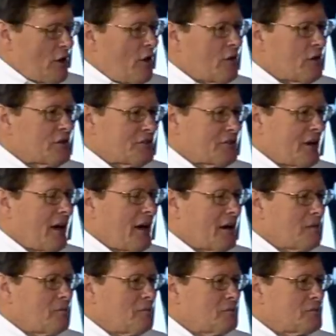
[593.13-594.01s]
all the
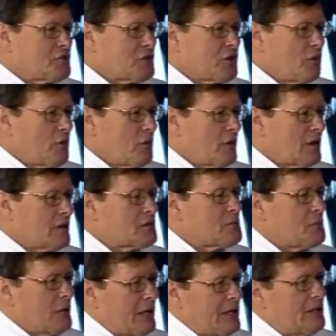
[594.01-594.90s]
time. Mm -hmm. So
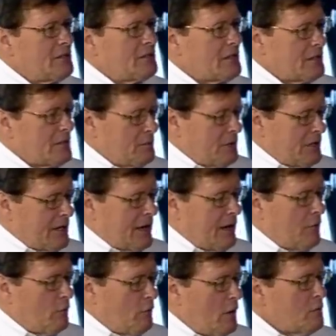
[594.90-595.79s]
explain a little bit.
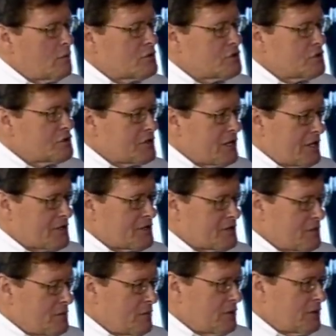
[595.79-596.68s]
What was your
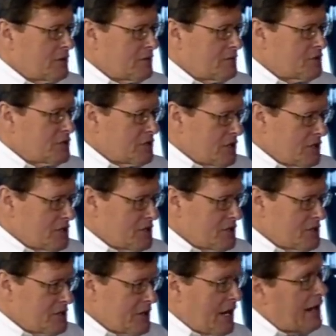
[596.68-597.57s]
testimony of
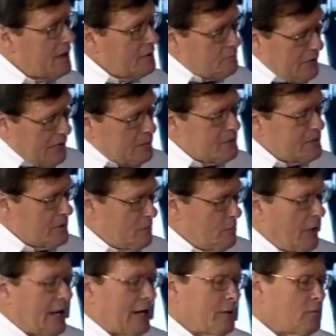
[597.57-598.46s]
Jesus and maybe the
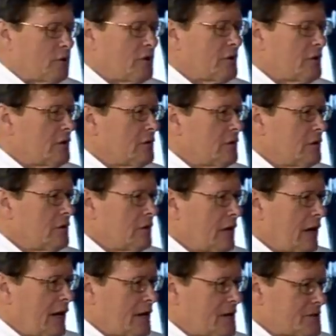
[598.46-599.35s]
Bible
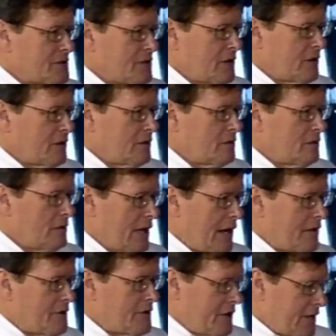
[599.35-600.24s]
as a
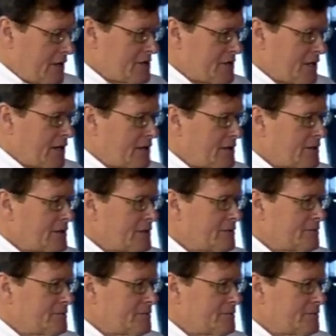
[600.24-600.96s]
Latter Day Saint?